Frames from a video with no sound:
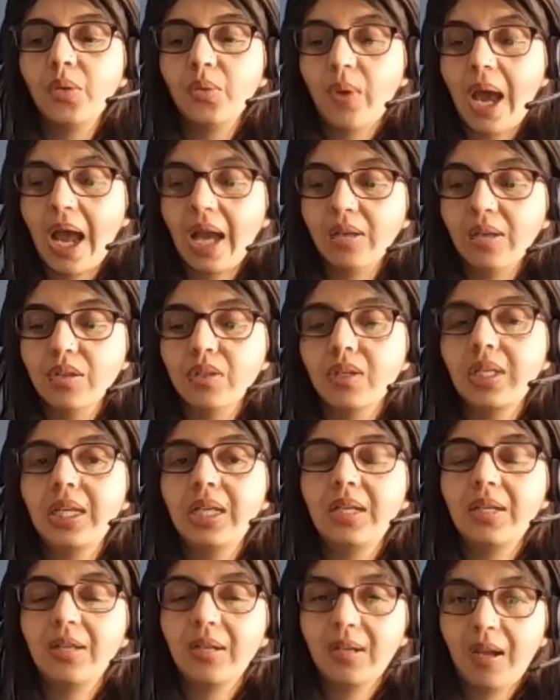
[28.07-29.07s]
to
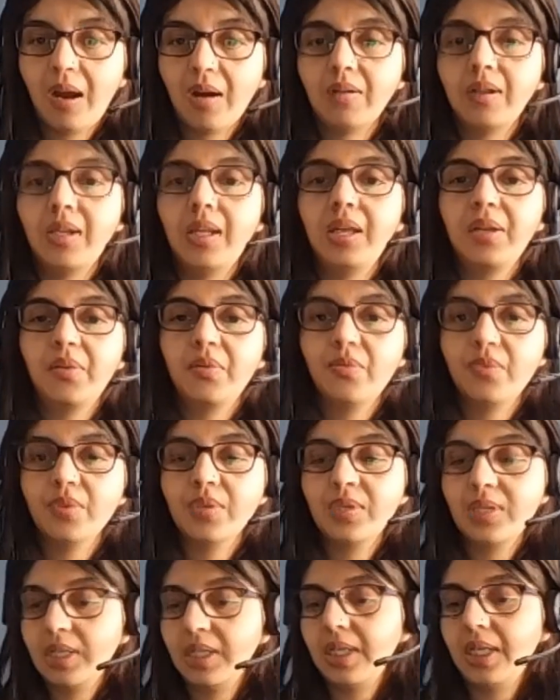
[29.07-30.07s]
actually conducting and
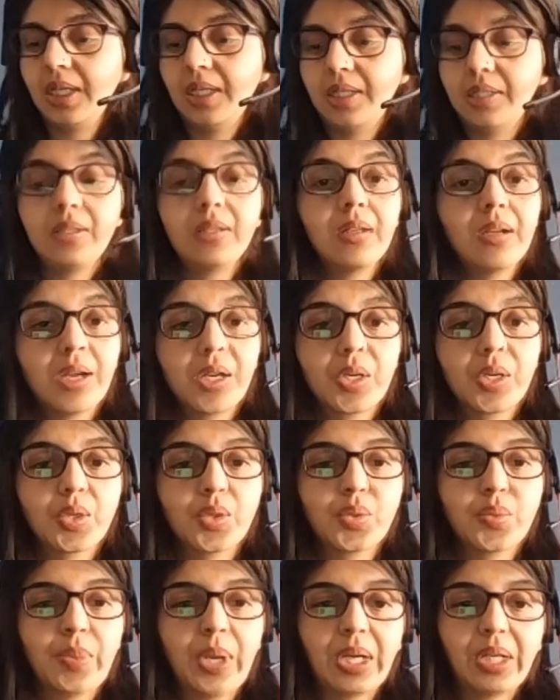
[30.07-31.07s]
facilitating a
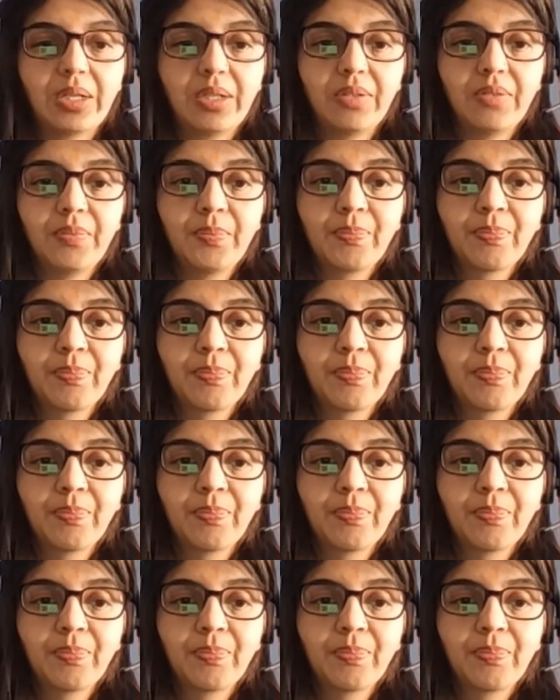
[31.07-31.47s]
retrospective,